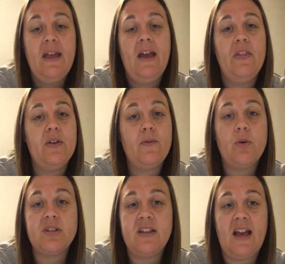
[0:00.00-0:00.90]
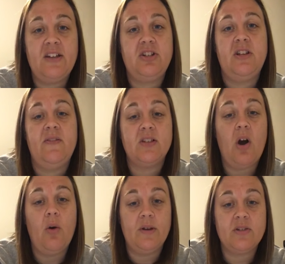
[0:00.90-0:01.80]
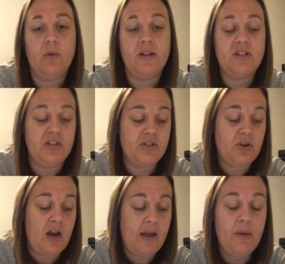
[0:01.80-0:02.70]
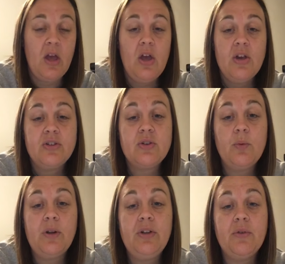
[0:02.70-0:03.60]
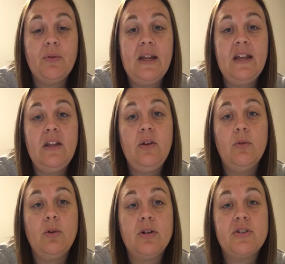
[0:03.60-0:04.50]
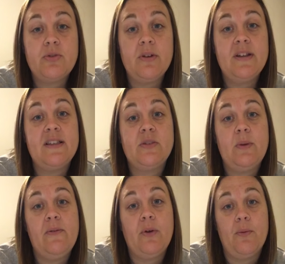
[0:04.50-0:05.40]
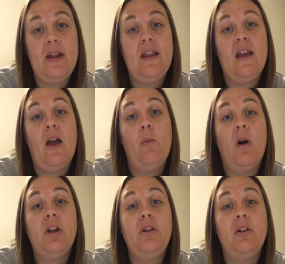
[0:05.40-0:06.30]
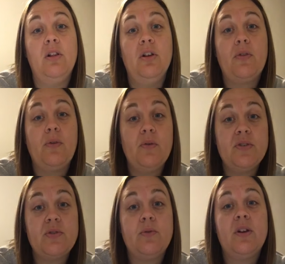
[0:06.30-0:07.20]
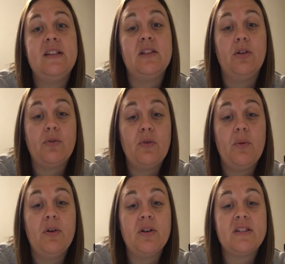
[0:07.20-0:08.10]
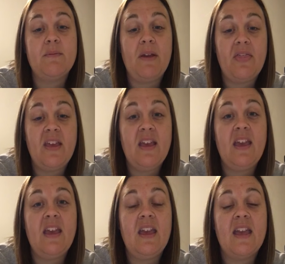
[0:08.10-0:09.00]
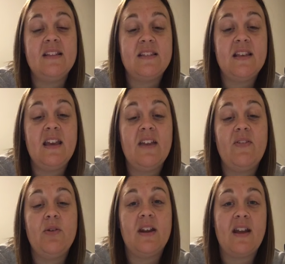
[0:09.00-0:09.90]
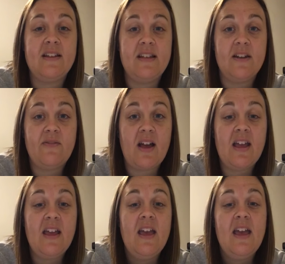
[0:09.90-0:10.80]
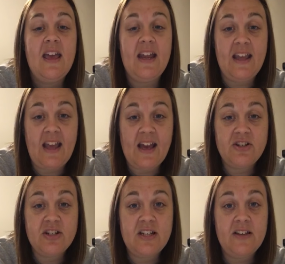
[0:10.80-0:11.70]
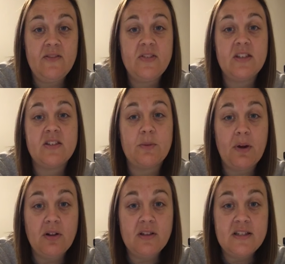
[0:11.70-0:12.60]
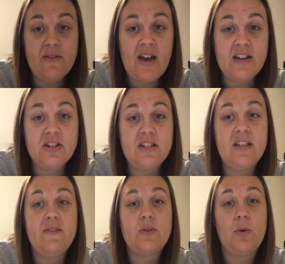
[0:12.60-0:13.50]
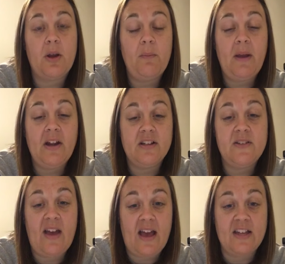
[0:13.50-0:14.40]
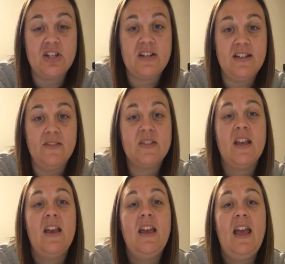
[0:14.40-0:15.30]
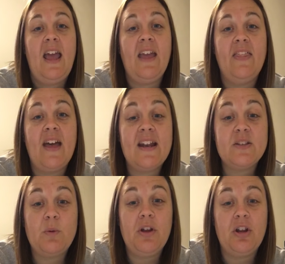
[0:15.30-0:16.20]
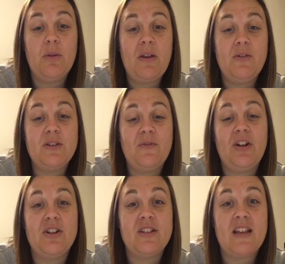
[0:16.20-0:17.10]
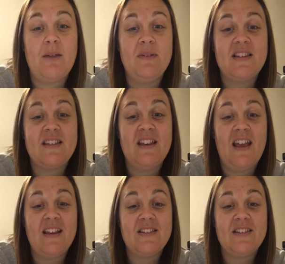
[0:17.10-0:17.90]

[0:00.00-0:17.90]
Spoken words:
And then, of course, an adjective is always going to describe. So when you're reading your stories this week for reading, I want you to look through the stories and look through the books and be thinking and seeing if you can identify any adjectives, superlative adjectives, or comparative adjectives. And that is what you're going to be using for your assignments today.